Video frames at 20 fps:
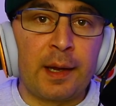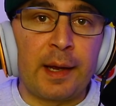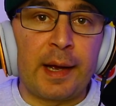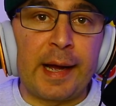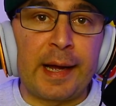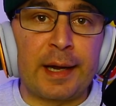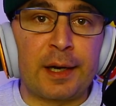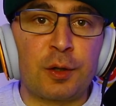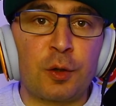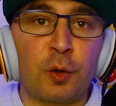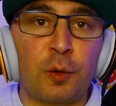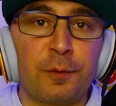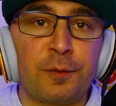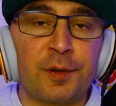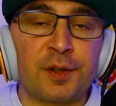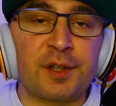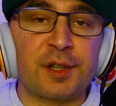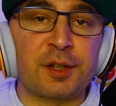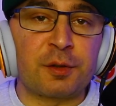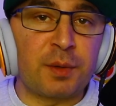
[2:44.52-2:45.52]
I don't know if
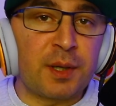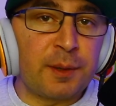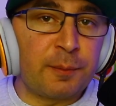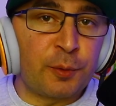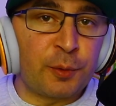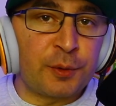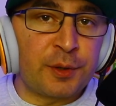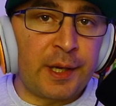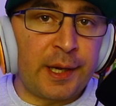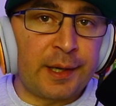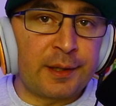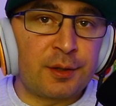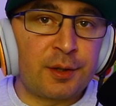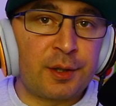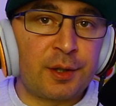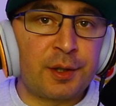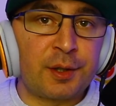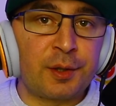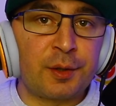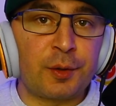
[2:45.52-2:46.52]
it's a screen
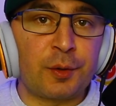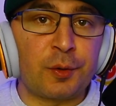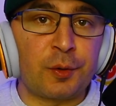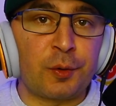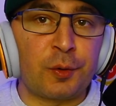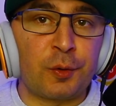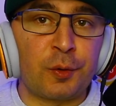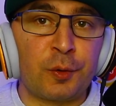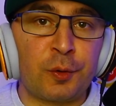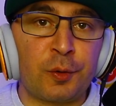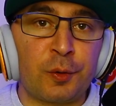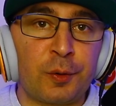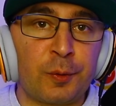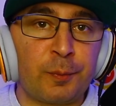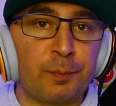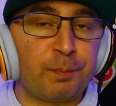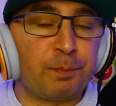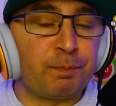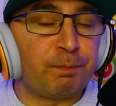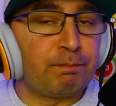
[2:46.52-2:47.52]
protector or
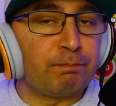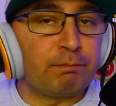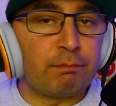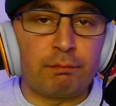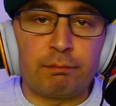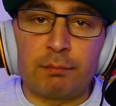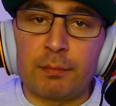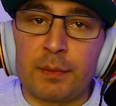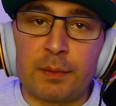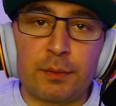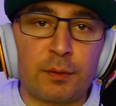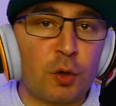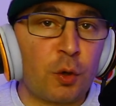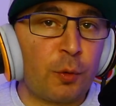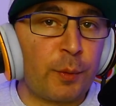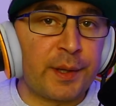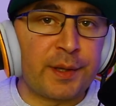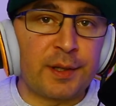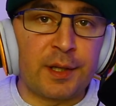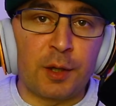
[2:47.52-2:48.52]

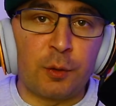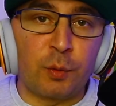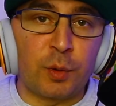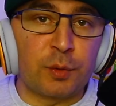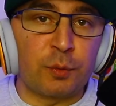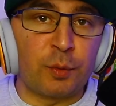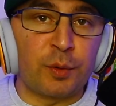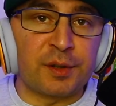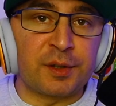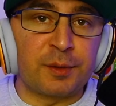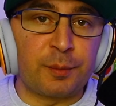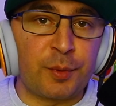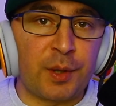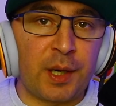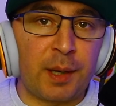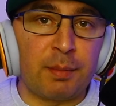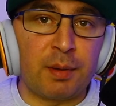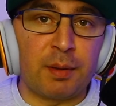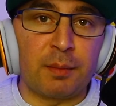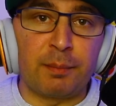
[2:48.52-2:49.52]
no idea what was the
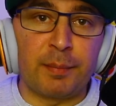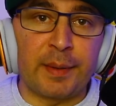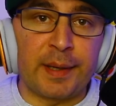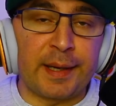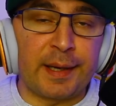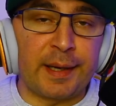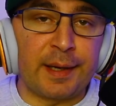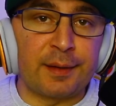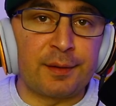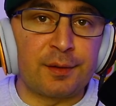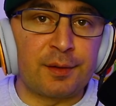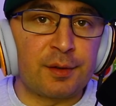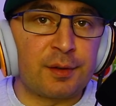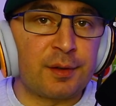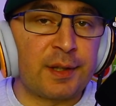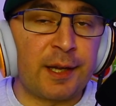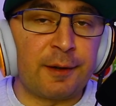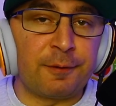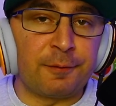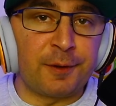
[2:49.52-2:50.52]
problem, and
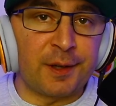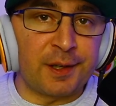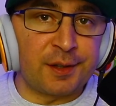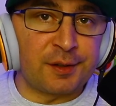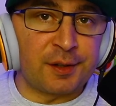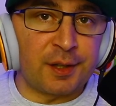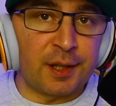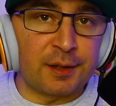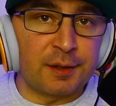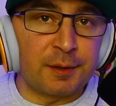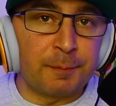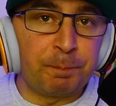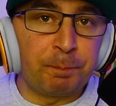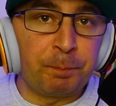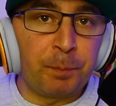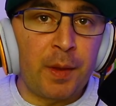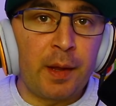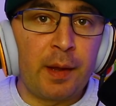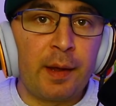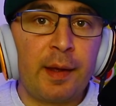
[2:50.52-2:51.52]
they fixed it.
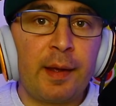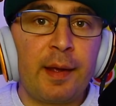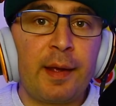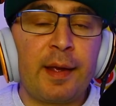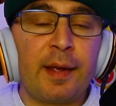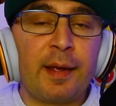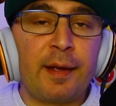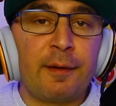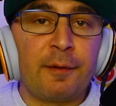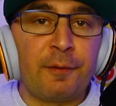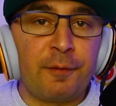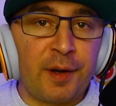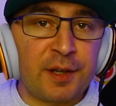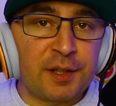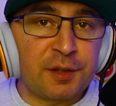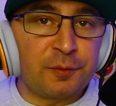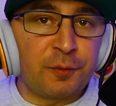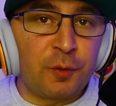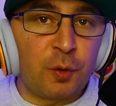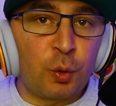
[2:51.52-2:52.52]

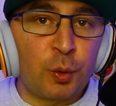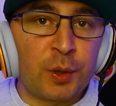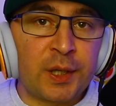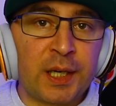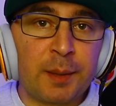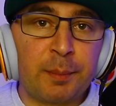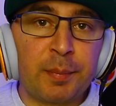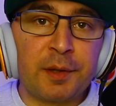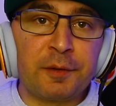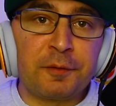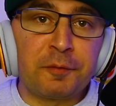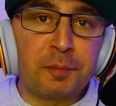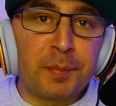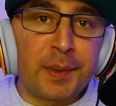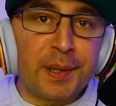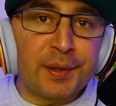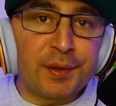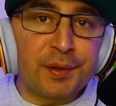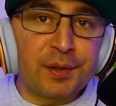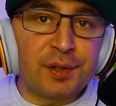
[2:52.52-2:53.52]
Fast forward a couple of
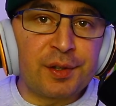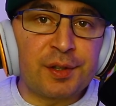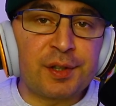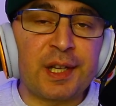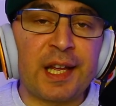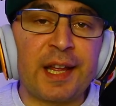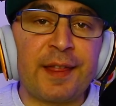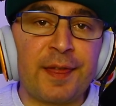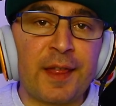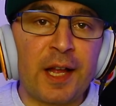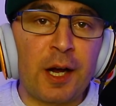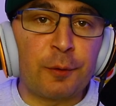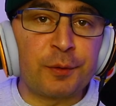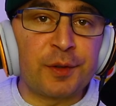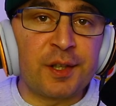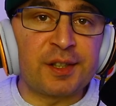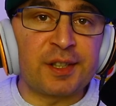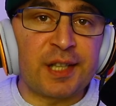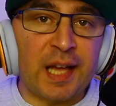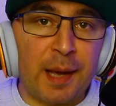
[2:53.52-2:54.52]
months, and now
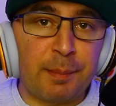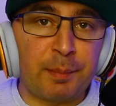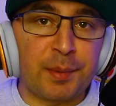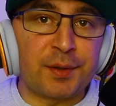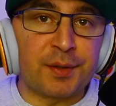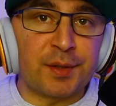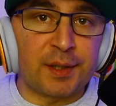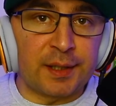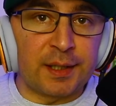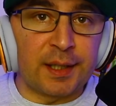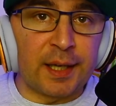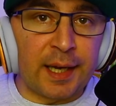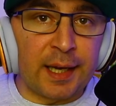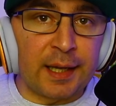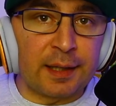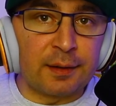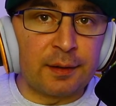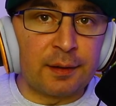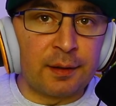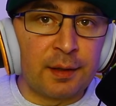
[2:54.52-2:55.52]
this happened
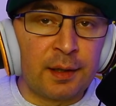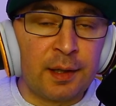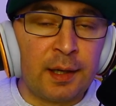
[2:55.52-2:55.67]
again.